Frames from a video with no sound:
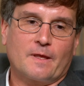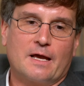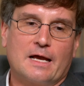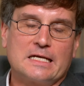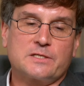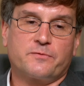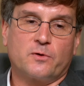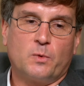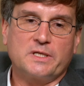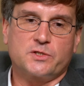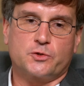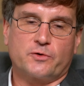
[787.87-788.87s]
As for
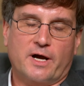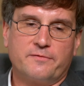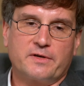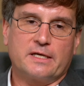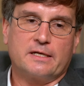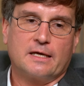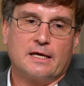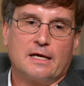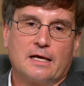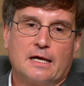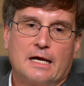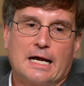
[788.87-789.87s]
what's driving it,
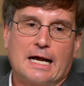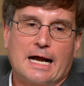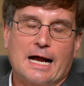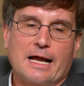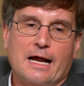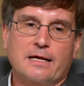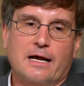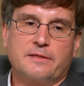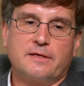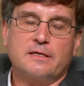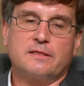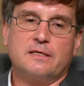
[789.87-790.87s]
I
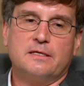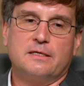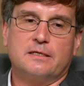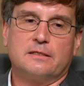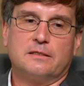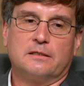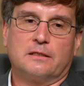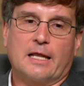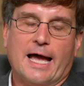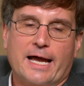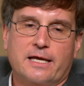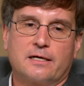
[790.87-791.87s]
think the
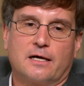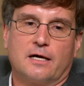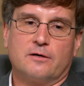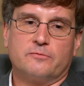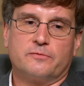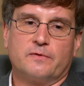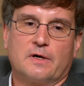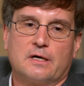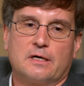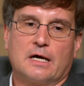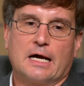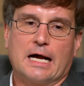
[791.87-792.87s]
lack of
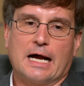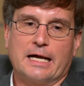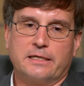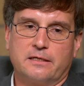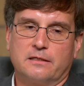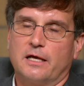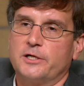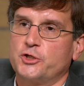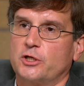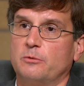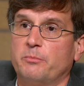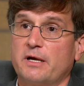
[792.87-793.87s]

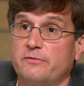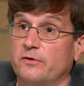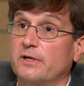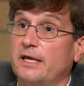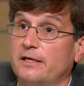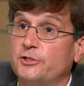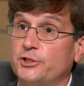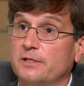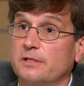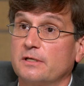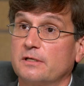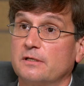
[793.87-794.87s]
ideological
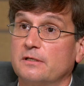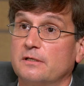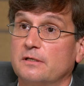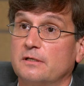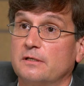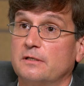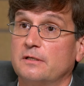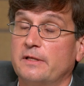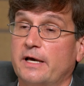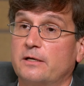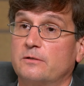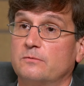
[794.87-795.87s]
bifurcation
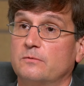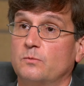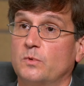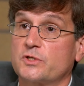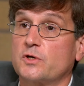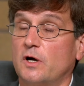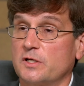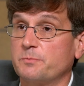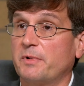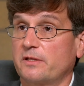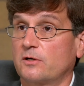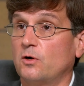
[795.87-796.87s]
that was caused
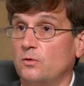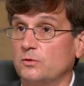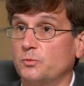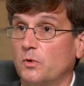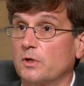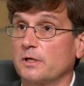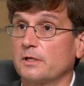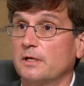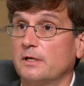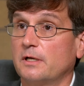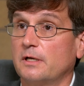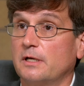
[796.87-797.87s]
by the Cold War
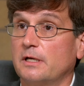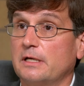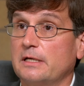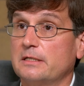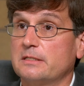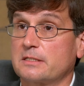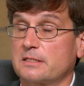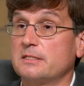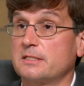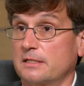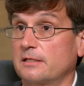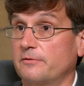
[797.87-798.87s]
is
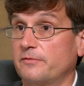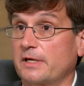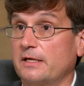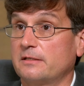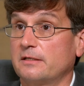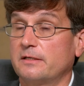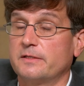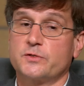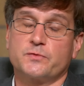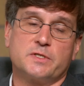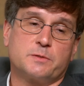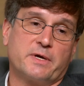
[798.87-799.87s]
significant in
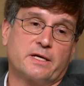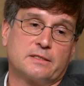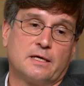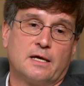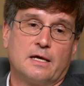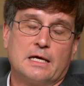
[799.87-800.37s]
this respect.